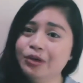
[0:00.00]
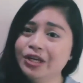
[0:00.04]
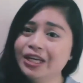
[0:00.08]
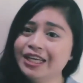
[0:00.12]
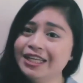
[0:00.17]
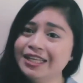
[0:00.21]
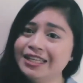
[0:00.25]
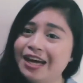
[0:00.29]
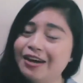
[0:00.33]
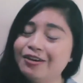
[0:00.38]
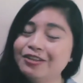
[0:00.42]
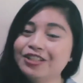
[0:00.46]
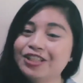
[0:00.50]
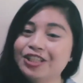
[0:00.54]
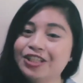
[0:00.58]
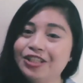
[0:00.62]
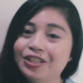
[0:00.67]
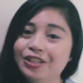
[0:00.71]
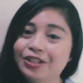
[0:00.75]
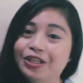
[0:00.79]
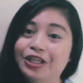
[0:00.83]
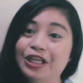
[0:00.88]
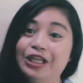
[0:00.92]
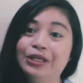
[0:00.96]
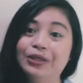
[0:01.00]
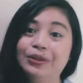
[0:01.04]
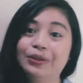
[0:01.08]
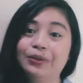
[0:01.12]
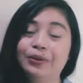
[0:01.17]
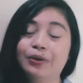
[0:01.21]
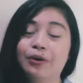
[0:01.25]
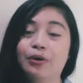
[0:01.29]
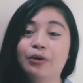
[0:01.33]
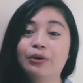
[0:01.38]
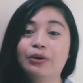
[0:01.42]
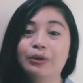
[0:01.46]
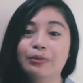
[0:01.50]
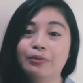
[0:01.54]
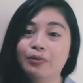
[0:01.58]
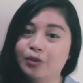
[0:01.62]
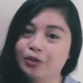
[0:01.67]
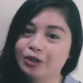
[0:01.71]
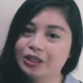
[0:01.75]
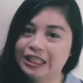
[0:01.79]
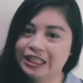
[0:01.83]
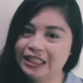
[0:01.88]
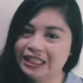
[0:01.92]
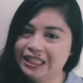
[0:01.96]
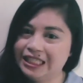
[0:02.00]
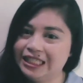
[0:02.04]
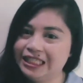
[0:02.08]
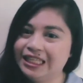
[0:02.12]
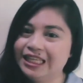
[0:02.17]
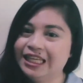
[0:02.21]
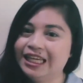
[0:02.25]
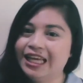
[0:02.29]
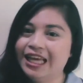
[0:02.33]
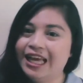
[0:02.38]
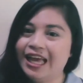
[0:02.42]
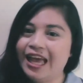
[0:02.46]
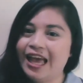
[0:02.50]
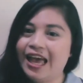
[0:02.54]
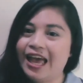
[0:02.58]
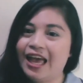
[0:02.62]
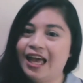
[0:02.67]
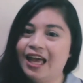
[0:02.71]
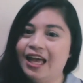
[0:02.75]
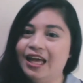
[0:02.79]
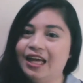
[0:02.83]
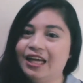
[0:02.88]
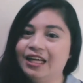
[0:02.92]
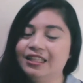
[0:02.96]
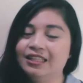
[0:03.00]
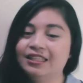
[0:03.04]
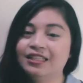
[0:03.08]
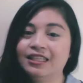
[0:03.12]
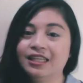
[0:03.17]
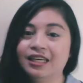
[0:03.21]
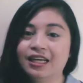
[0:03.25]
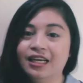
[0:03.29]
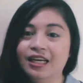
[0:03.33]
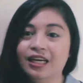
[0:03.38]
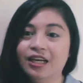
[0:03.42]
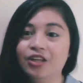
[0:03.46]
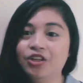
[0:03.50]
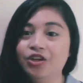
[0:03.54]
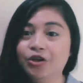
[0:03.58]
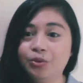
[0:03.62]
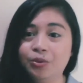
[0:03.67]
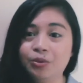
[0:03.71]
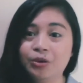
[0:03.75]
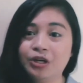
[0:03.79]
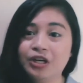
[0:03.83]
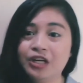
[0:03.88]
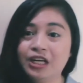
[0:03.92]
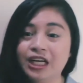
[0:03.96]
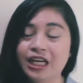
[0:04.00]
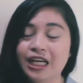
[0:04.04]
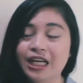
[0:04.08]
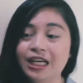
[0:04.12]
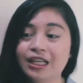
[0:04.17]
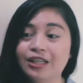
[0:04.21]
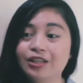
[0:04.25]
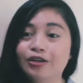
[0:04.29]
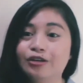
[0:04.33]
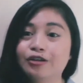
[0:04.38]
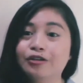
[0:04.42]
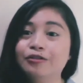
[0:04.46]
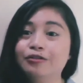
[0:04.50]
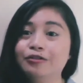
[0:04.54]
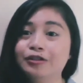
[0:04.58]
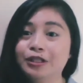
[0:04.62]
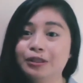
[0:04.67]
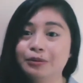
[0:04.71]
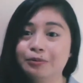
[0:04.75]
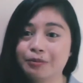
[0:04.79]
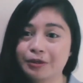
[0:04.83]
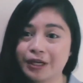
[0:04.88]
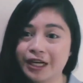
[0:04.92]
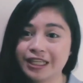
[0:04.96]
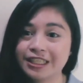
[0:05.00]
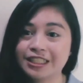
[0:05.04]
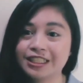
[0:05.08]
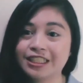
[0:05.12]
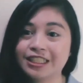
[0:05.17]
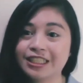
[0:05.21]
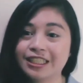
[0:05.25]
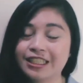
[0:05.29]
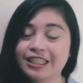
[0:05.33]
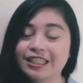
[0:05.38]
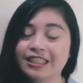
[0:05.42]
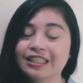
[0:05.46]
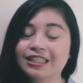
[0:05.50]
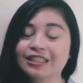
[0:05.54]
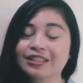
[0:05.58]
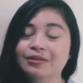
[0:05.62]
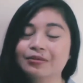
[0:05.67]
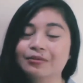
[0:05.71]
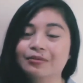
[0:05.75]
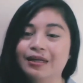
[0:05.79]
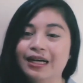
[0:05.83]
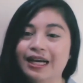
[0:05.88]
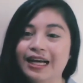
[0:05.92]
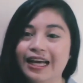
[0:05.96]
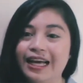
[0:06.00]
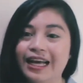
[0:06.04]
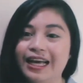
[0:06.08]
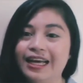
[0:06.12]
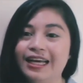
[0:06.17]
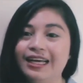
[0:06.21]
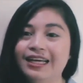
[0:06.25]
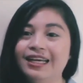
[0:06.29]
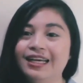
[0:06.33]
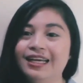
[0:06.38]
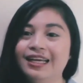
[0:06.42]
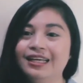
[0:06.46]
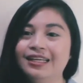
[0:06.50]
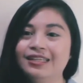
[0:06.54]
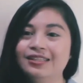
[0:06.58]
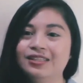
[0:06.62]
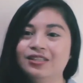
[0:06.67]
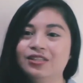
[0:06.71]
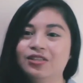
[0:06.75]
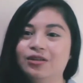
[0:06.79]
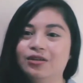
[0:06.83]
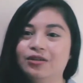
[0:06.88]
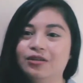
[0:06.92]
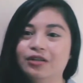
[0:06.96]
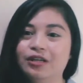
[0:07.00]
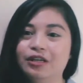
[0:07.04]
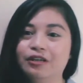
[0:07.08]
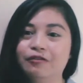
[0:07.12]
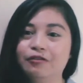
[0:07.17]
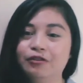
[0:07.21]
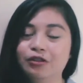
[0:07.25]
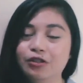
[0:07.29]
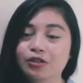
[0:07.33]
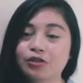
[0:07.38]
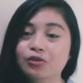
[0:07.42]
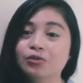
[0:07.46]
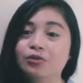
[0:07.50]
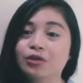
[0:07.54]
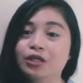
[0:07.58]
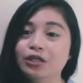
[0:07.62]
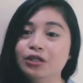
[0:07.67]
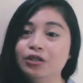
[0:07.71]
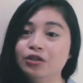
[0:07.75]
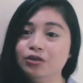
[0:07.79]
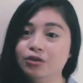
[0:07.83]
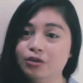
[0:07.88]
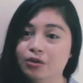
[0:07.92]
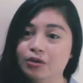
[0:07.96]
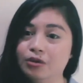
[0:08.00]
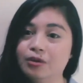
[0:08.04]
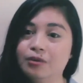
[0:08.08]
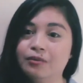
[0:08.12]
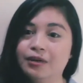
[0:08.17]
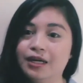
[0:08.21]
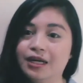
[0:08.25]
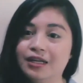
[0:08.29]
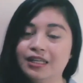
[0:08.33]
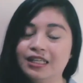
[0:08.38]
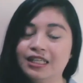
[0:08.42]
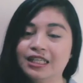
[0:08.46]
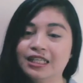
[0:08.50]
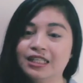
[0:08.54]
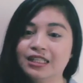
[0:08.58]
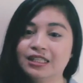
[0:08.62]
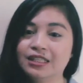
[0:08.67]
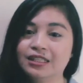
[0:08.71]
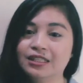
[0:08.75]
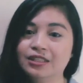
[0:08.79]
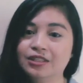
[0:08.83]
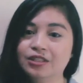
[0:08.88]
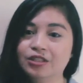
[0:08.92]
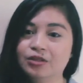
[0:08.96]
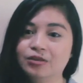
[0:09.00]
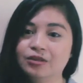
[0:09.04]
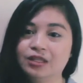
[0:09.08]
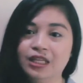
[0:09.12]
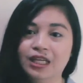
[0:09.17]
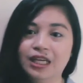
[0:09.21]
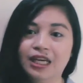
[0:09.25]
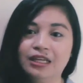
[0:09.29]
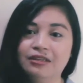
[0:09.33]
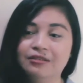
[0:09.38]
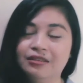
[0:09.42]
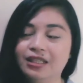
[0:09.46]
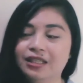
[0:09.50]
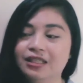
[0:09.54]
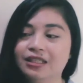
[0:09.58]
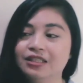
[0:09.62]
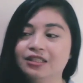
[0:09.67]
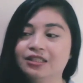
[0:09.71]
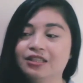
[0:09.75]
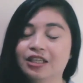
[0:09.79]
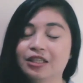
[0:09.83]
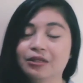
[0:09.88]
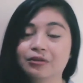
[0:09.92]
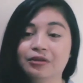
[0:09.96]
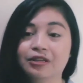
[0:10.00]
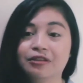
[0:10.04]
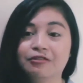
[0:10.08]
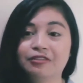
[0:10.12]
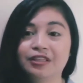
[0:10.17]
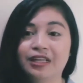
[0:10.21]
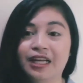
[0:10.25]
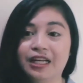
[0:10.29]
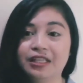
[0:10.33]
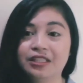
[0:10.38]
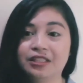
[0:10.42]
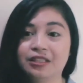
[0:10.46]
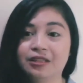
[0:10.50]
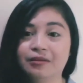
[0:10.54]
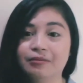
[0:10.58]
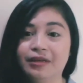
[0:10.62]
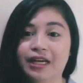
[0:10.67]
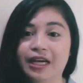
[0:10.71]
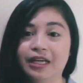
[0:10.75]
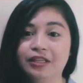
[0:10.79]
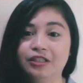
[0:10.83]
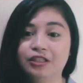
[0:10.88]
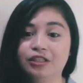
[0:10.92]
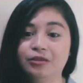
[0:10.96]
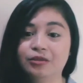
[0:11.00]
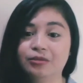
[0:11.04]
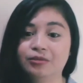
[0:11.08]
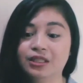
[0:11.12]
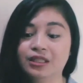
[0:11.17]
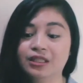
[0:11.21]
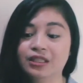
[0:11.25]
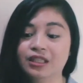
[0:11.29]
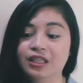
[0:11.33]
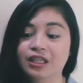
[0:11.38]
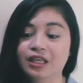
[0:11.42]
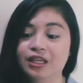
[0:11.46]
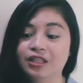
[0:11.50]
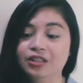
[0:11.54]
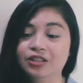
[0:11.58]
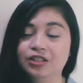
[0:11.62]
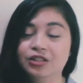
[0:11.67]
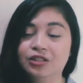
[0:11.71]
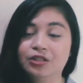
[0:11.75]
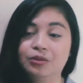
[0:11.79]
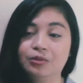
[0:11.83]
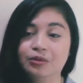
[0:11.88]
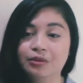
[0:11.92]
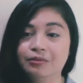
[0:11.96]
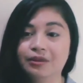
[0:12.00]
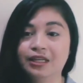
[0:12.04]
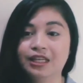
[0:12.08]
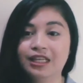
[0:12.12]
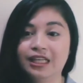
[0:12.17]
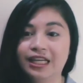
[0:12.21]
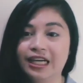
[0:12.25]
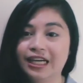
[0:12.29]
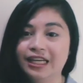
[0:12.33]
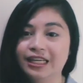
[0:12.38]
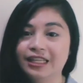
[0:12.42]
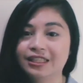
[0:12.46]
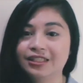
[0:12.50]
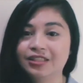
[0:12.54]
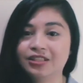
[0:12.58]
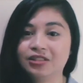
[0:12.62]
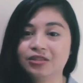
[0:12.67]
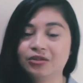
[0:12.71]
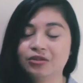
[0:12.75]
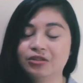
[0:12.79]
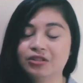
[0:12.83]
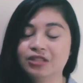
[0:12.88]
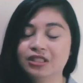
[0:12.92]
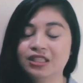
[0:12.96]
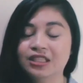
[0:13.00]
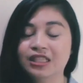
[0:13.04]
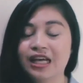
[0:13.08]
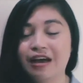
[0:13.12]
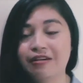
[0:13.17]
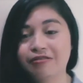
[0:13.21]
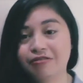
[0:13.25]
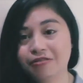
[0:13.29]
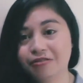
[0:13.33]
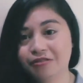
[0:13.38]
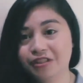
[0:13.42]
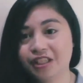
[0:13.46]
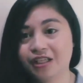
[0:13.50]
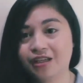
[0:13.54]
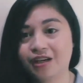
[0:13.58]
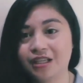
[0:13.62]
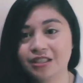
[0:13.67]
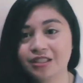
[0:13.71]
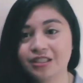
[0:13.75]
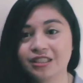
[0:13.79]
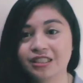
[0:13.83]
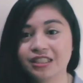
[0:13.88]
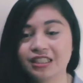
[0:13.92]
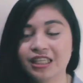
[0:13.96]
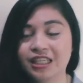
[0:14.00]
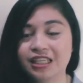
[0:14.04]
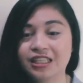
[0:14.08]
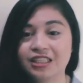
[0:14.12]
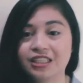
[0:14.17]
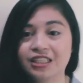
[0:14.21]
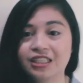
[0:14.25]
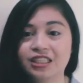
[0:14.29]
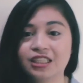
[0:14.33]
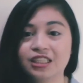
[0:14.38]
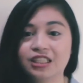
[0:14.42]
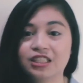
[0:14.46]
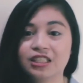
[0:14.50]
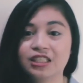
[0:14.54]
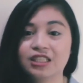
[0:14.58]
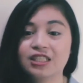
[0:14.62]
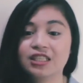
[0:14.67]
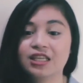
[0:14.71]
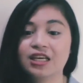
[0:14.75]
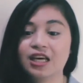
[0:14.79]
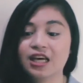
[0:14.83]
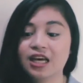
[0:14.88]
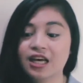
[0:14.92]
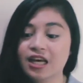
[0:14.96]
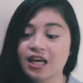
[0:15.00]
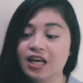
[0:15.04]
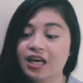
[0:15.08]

we can now secure you remotely. And don't worry, don't feel pressured to buy. So if you just want to know about it, usually I really start with a financial management teaching with my clients. So just have a free consultation. Just